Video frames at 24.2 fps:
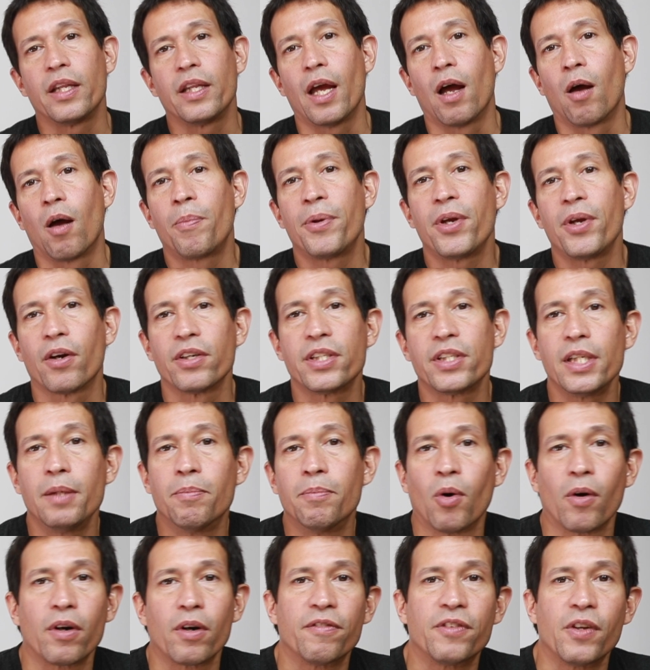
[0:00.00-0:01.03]
the LPRT
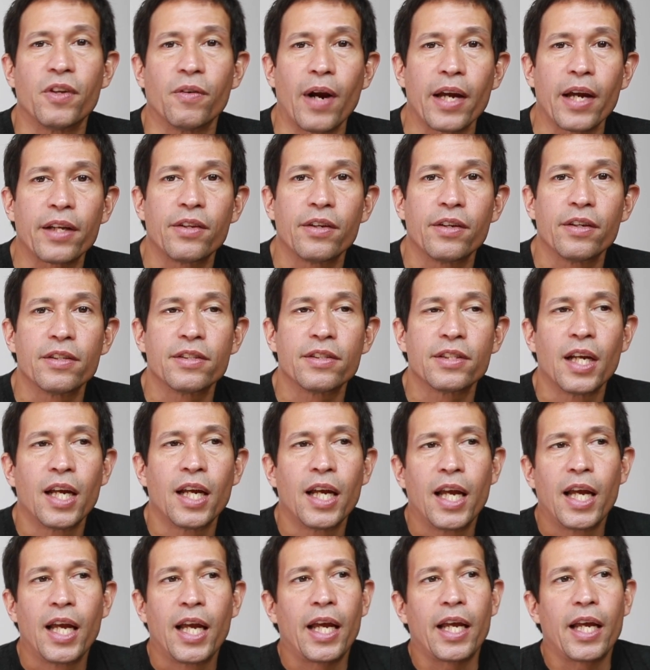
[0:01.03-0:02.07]
board of directors
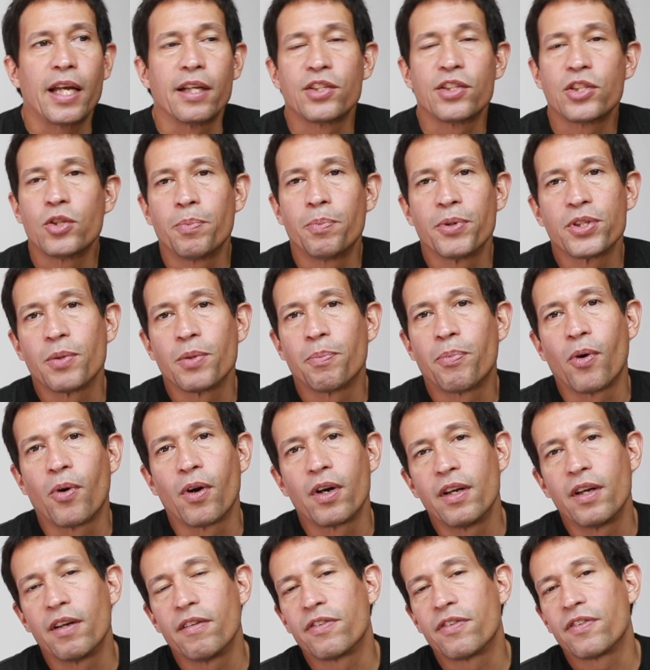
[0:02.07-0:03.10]
and super
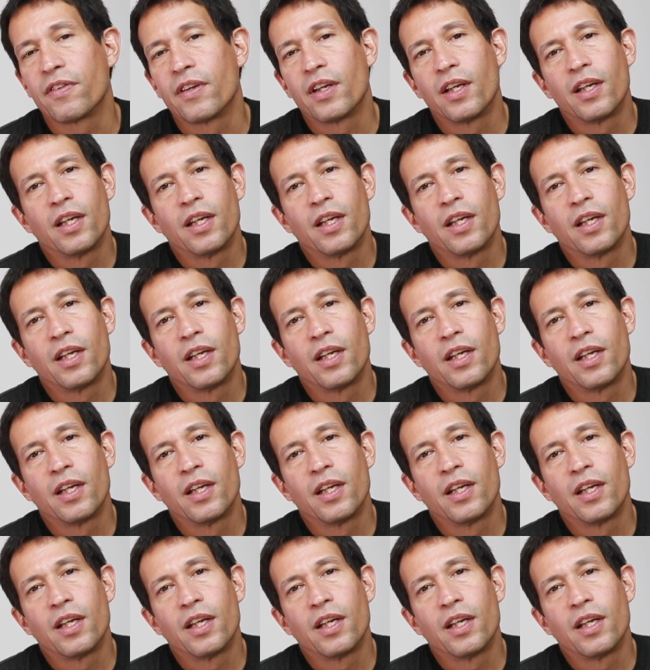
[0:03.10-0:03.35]
supportive.